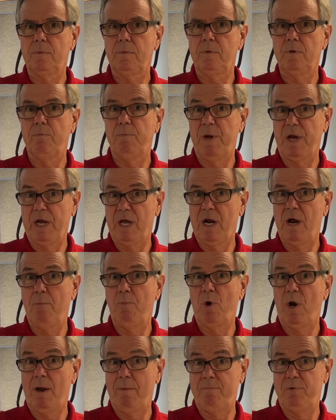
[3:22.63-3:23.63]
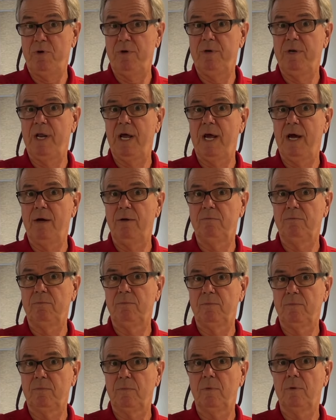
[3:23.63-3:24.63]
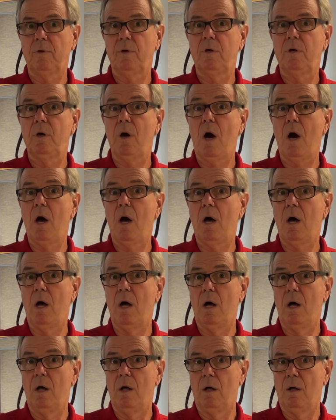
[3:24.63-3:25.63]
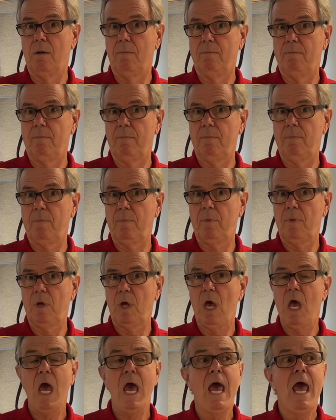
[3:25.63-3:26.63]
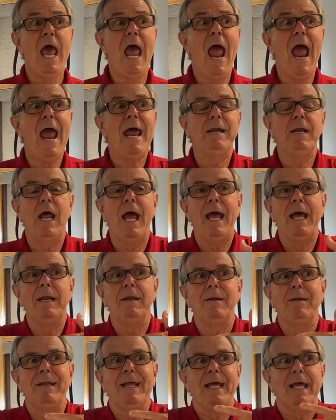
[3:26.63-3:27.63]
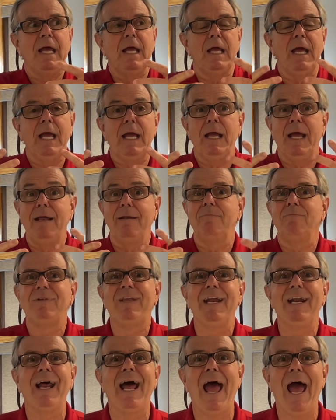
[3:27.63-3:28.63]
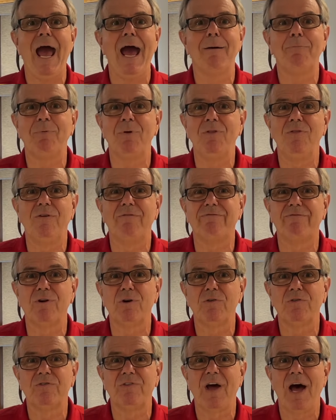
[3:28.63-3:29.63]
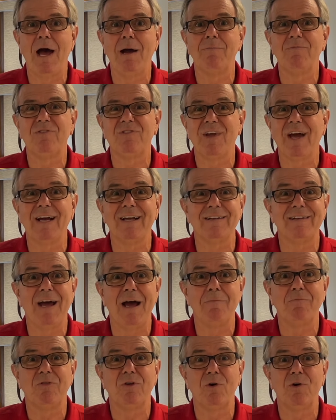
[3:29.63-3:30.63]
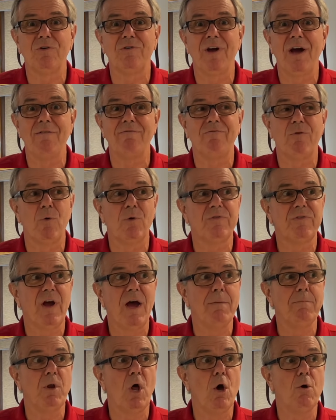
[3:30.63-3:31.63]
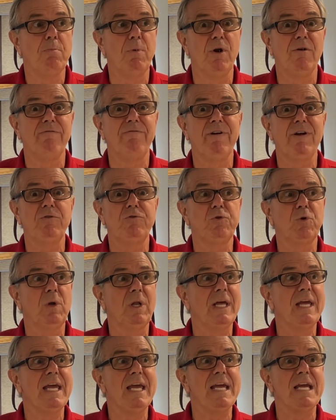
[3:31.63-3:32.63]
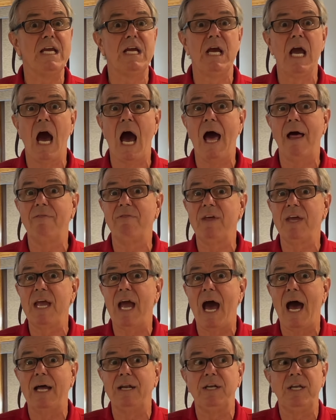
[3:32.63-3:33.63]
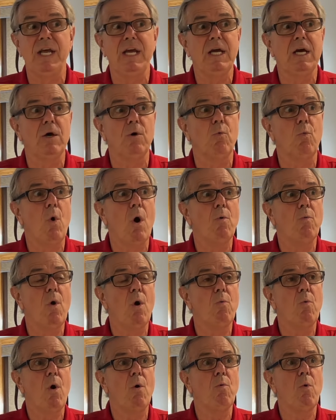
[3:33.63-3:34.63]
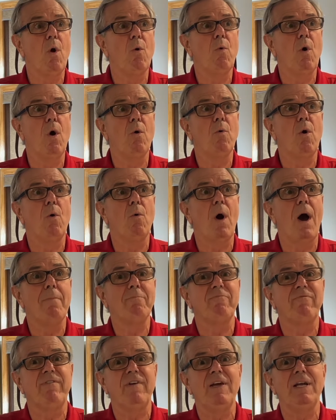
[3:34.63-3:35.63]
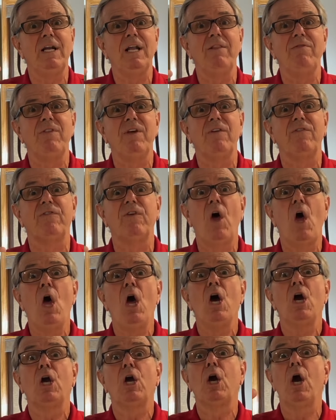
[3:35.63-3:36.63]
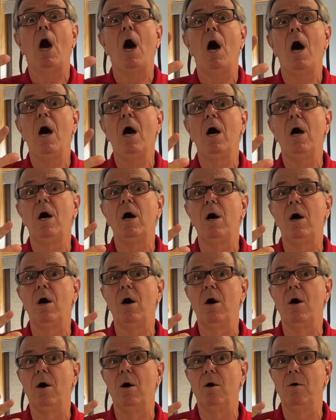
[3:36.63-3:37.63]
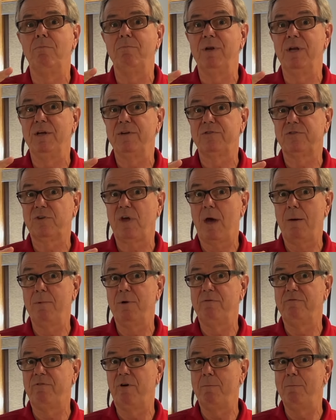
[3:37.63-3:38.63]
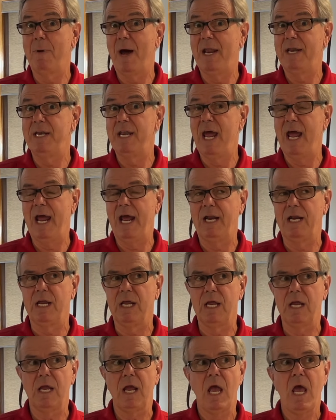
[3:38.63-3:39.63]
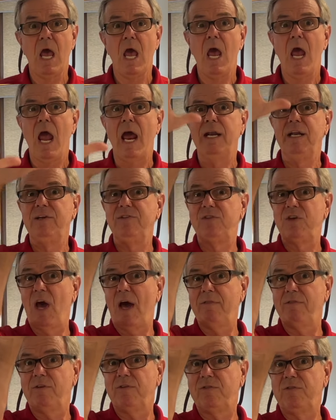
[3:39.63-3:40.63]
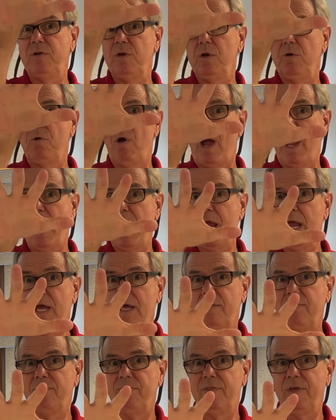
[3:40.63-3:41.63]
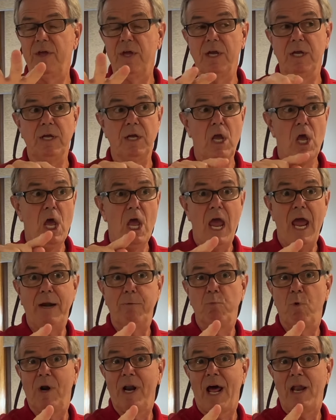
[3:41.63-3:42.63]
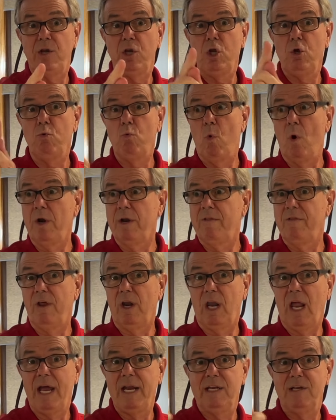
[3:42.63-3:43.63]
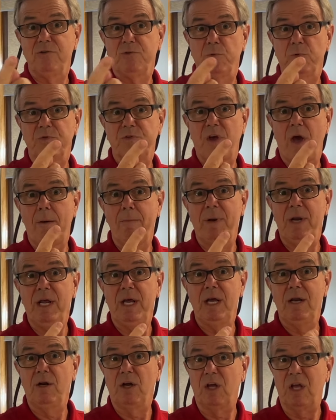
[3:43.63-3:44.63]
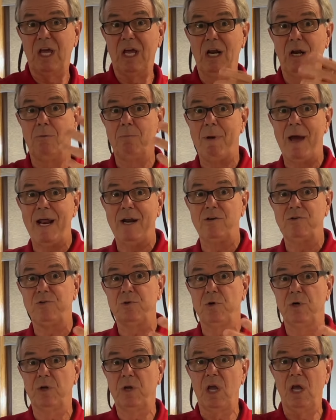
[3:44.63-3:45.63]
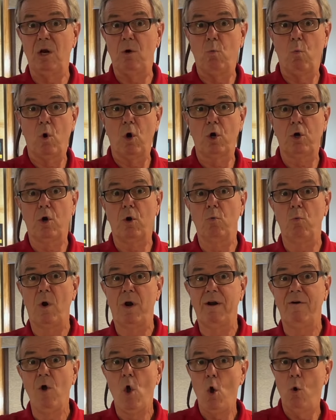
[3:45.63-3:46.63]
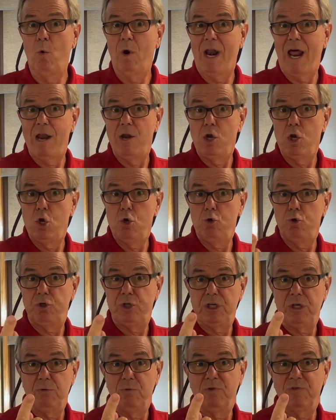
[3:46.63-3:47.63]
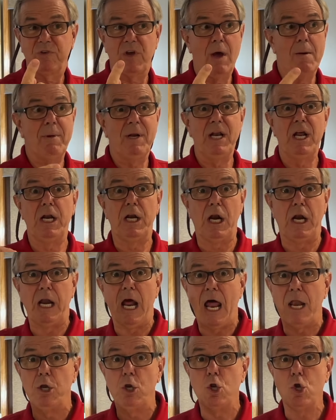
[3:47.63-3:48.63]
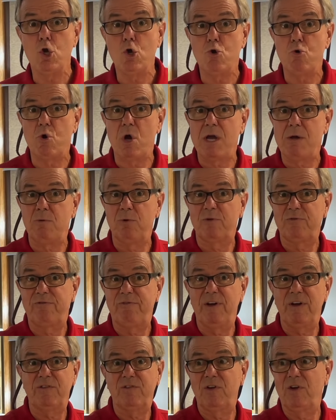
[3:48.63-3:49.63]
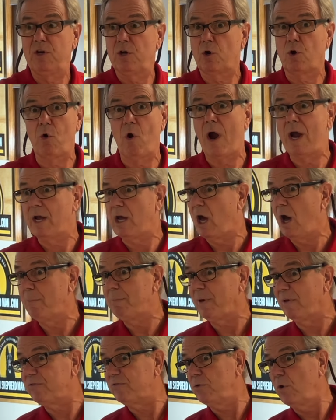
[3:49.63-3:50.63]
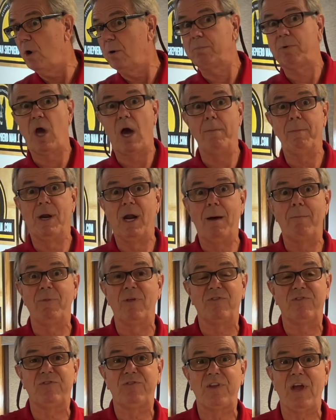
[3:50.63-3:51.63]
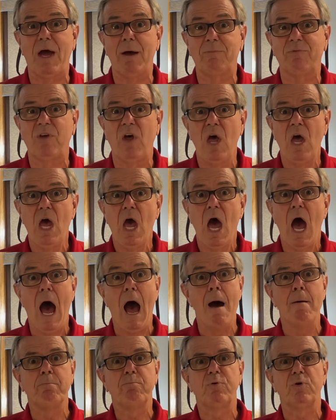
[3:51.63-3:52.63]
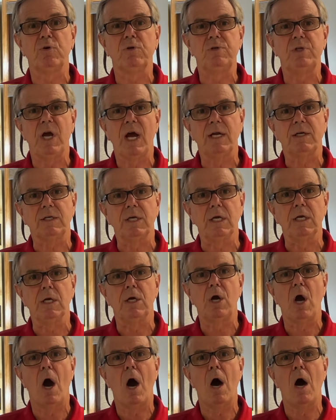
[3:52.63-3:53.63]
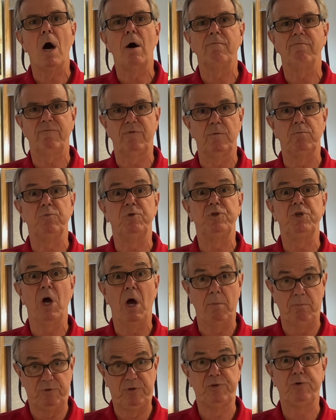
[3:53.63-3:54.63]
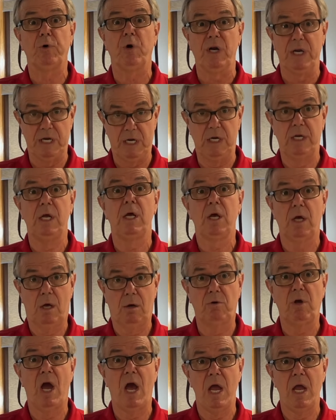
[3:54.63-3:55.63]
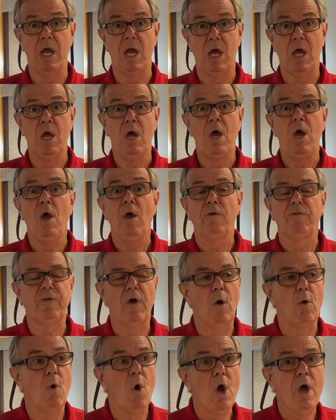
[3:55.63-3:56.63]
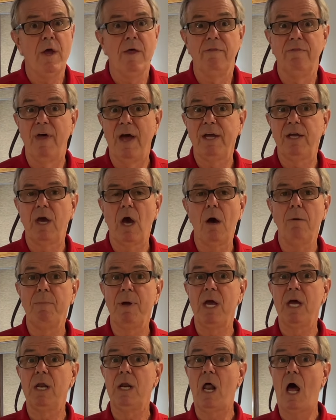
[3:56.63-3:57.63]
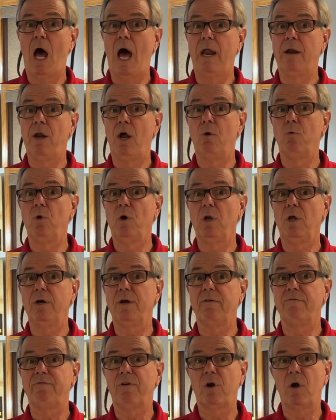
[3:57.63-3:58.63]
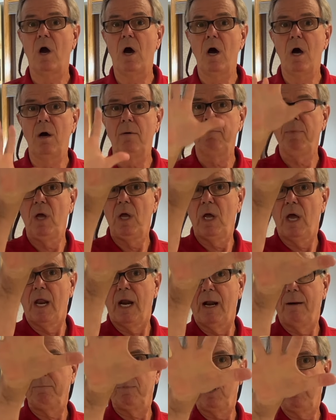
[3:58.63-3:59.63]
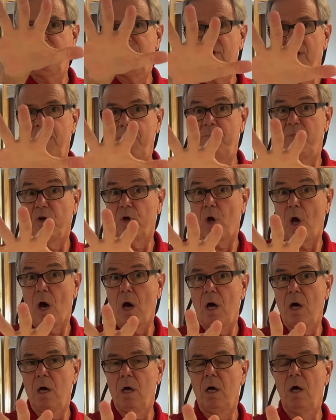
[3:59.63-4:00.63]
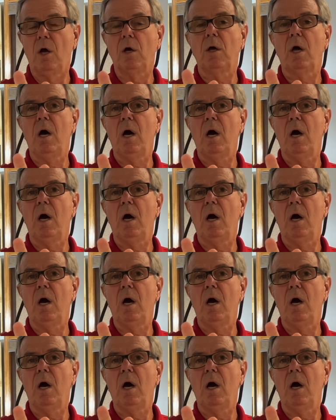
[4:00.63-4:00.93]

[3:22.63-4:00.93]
You picking up what I'm putting down? Calm. Did it happen the first time, second time, third time, fourth time? No, but eventually he got the idea. Whoa. I'm feeling this calmness coming from my daddy. And he's got this new hand thing. And when I knew one of the ladies was coming in, a kennel manager or kennel worker, whatever, when I knew she was coming in and I knew he was fixing to crank up, I saw him coming up the steps, I'm projecting calm from Jump Street. Okay? So they come in, I know we're looking for calm, and I'm giving him the calm.